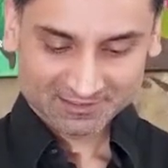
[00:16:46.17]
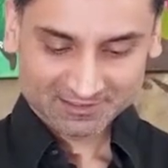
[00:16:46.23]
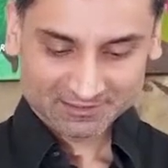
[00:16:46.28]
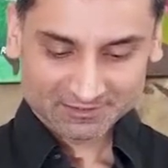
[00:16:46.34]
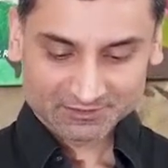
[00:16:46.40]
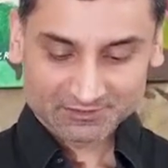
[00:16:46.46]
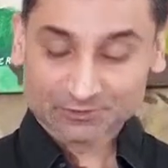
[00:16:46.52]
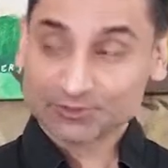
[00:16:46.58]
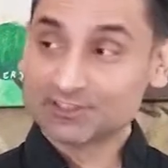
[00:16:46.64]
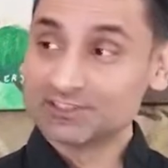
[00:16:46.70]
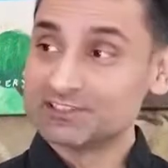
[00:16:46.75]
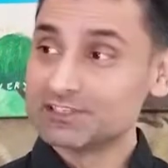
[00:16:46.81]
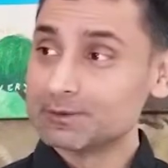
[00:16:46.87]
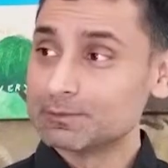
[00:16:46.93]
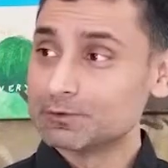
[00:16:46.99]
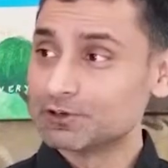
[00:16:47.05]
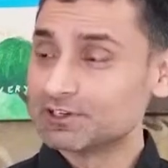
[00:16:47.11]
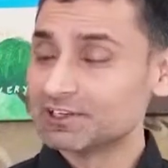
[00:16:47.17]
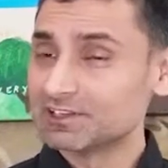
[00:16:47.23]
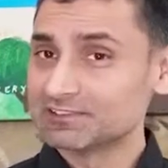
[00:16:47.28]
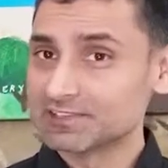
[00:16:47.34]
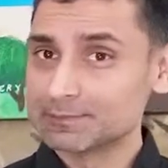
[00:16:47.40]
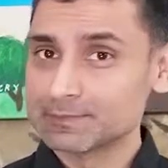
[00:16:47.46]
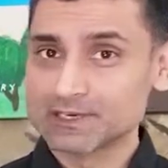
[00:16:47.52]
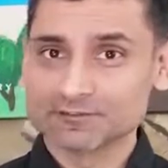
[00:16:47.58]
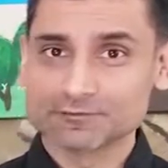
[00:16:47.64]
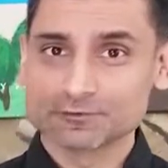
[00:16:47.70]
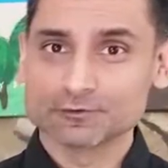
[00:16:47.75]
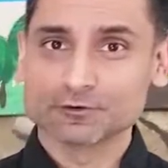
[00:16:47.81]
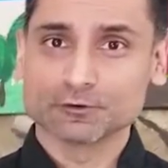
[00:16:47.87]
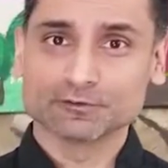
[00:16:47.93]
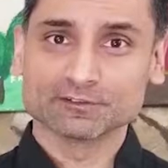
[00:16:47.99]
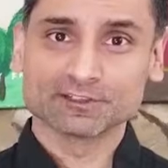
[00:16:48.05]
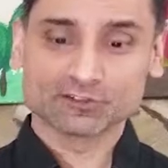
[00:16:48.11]
You can double click them after they're
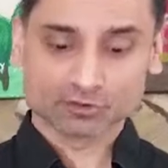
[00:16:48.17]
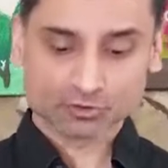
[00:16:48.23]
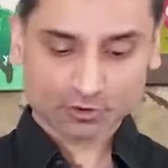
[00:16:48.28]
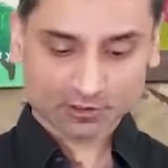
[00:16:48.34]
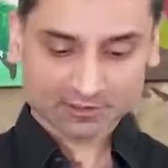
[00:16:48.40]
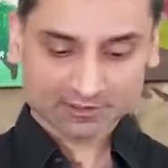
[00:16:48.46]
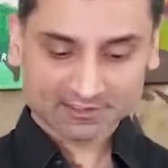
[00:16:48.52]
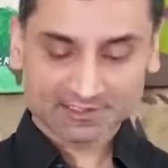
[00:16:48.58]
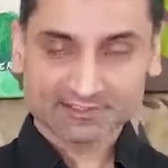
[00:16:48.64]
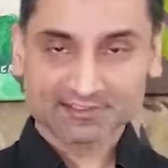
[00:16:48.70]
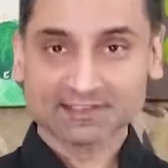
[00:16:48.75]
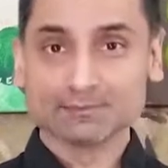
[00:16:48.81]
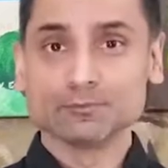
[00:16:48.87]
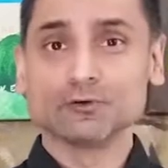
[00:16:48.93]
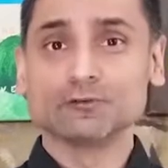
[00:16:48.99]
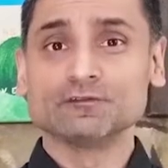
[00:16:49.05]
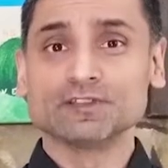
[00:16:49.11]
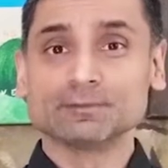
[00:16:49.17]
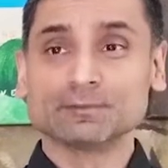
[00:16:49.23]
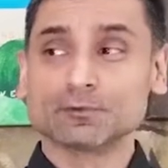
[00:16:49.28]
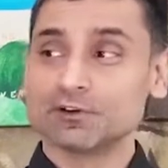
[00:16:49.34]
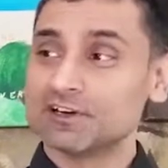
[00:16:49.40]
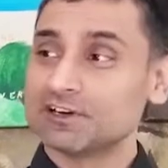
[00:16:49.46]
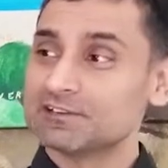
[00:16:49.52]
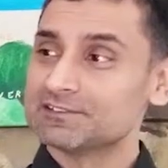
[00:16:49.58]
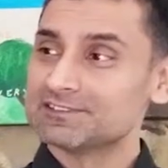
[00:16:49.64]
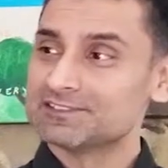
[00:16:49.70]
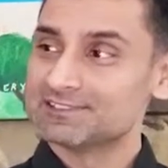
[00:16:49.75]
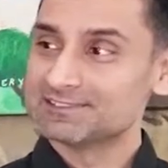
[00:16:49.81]
on the chart and then move them around.